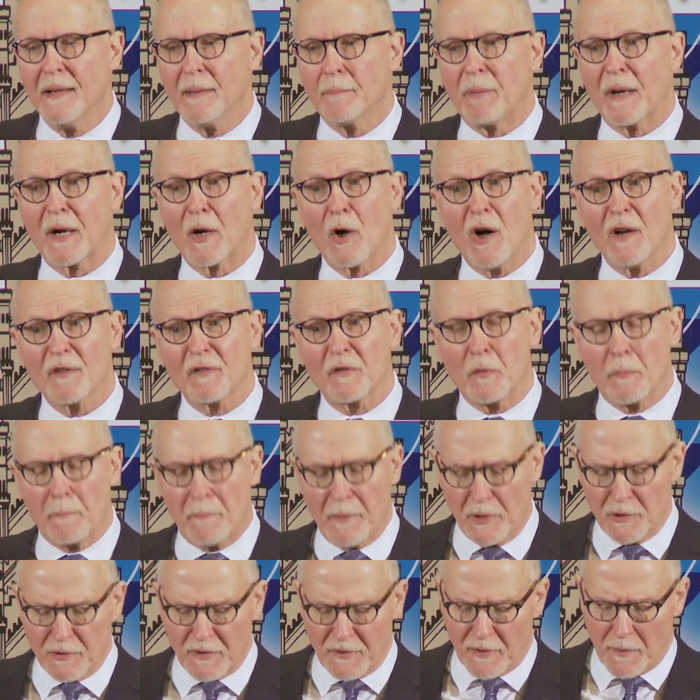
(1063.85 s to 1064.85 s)
but also
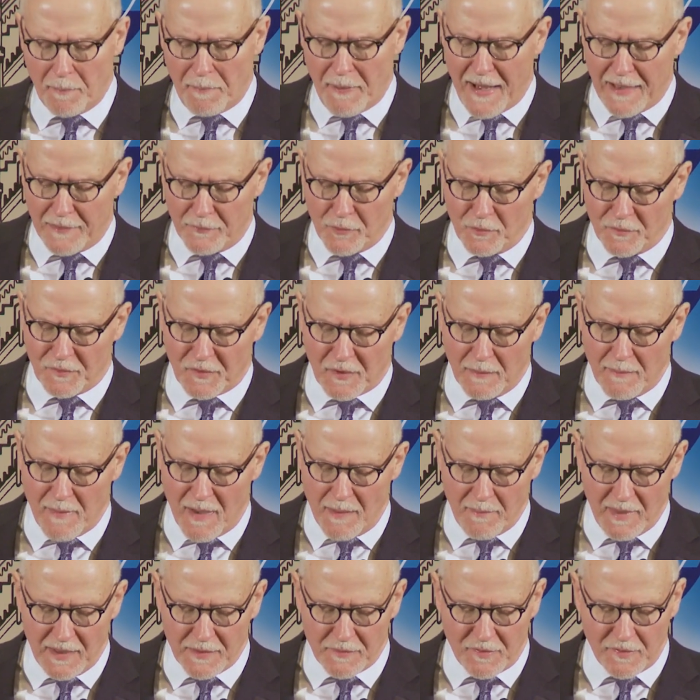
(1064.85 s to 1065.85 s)
building upon those
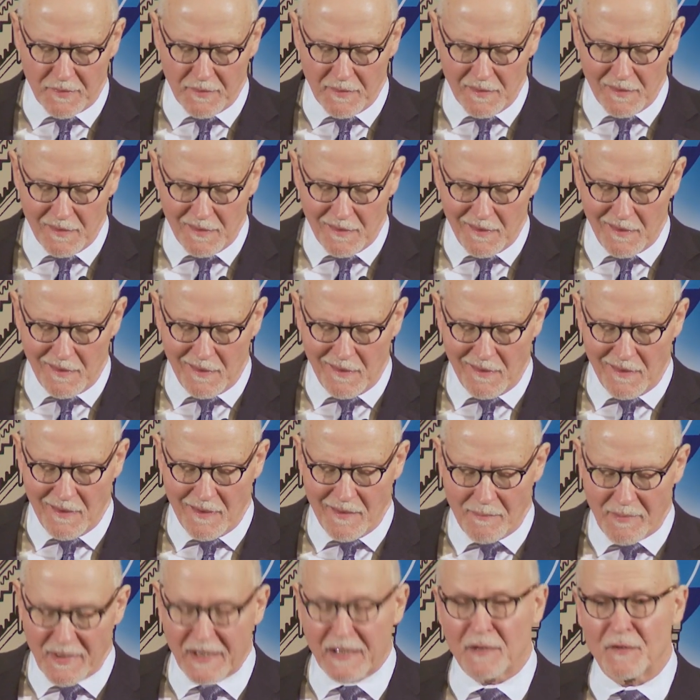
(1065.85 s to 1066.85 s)
commitments.
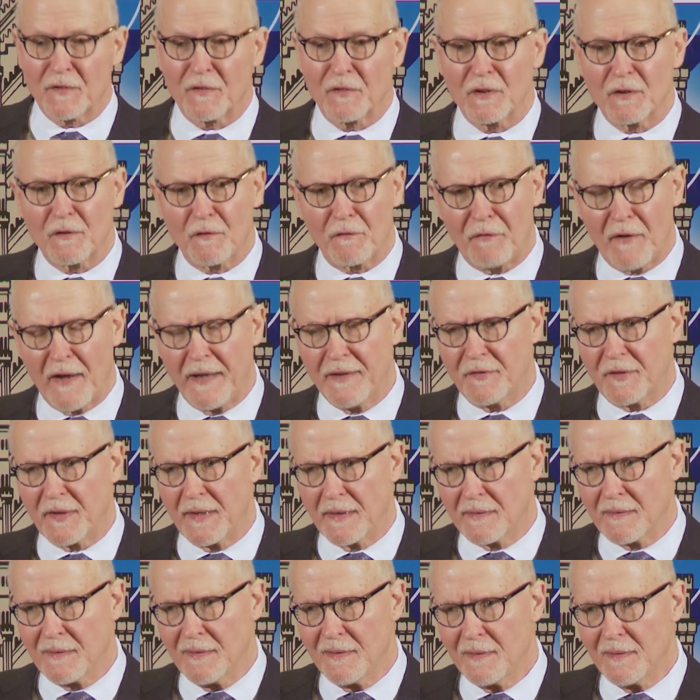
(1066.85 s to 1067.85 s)
Because let's face it,